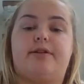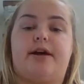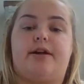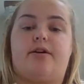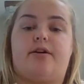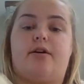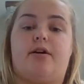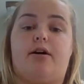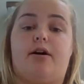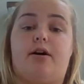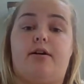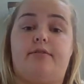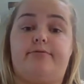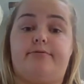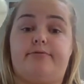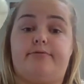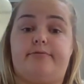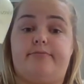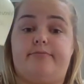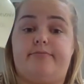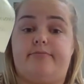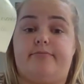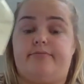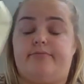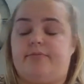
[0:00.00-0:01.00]
that off.
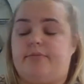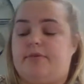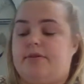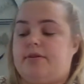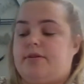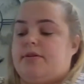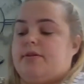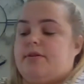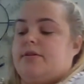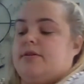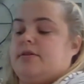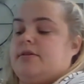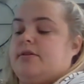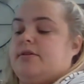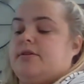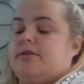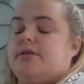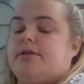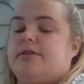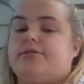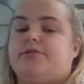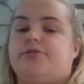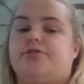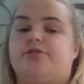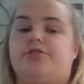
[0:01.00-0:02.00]

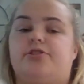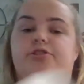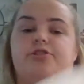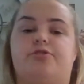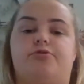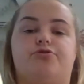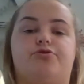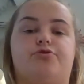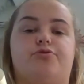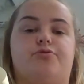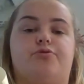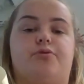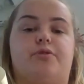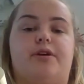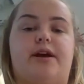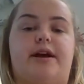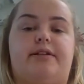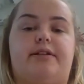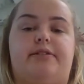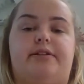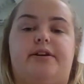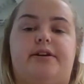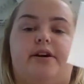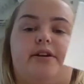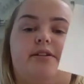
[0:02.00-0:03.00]
It's going to go
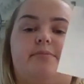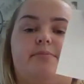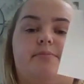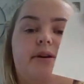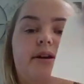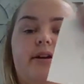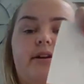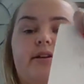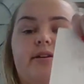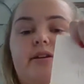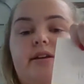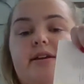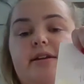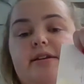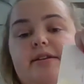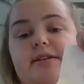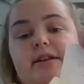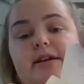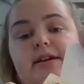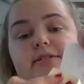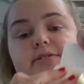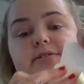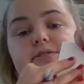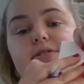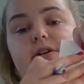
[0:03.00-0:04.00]
directly onto my
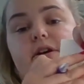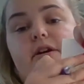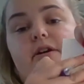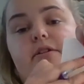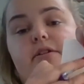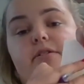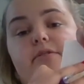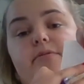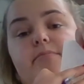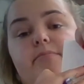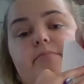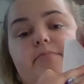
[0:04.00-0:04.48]
index card.